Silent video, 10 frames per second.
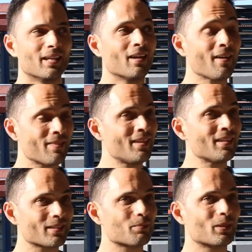And I
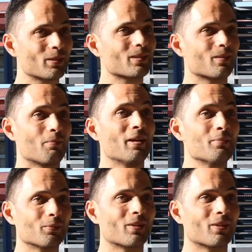think it's because of the people